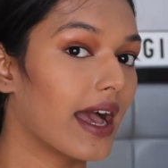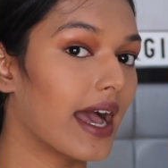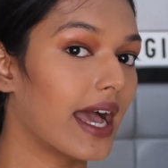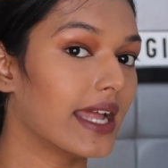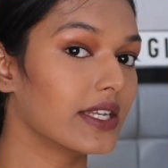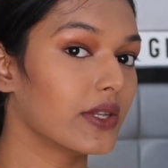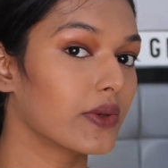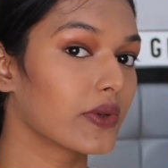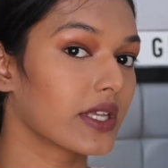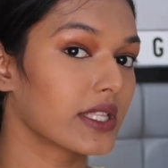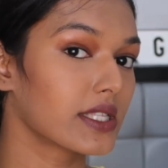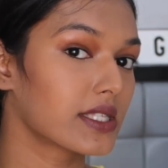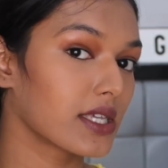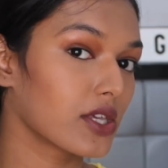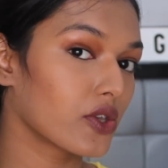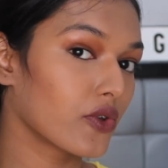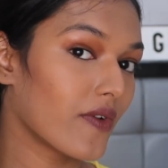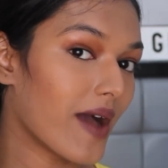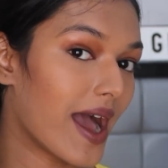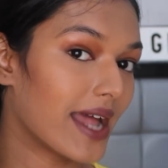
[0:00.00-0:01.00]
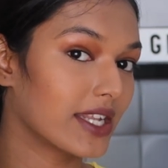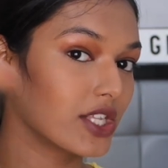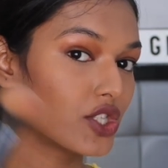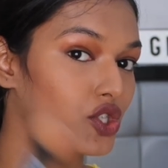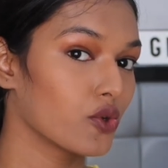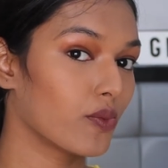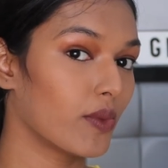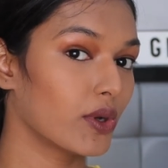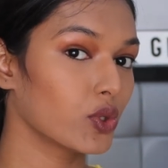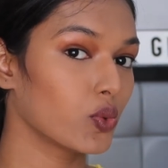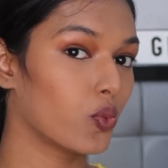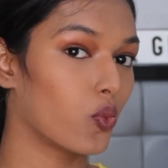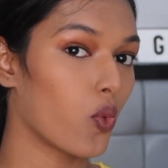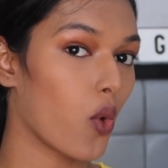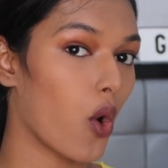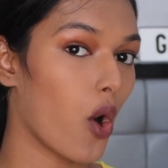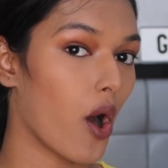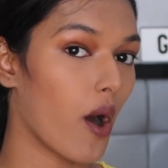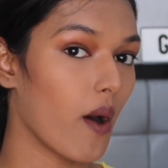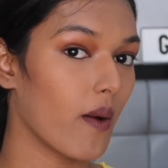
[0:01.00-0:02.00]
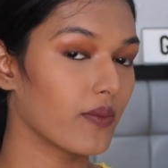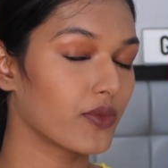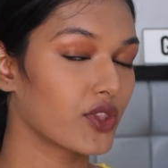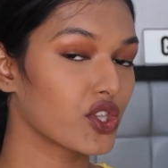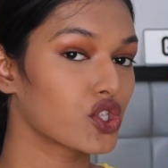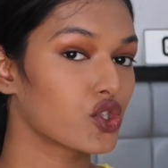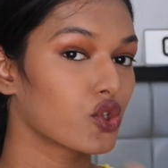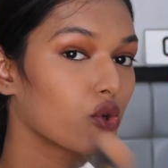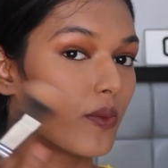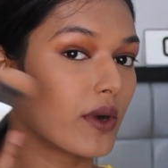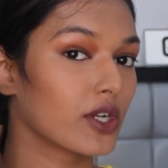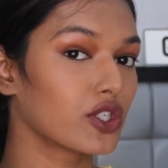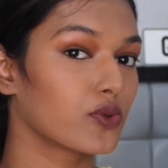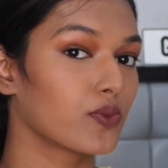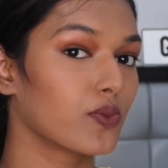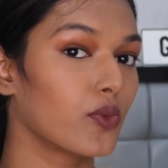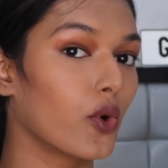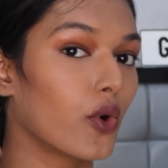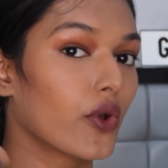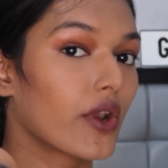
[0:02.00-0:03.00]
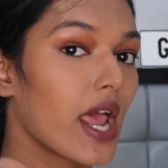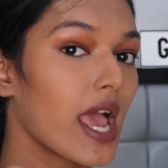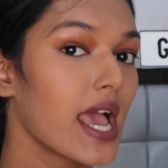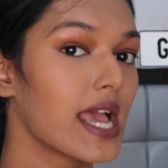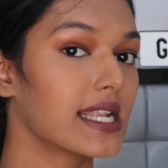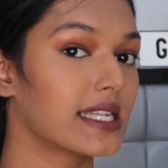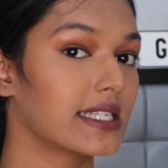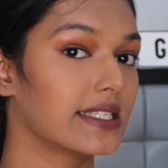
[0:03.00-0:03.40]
And you can see you've added so much warmth, so much more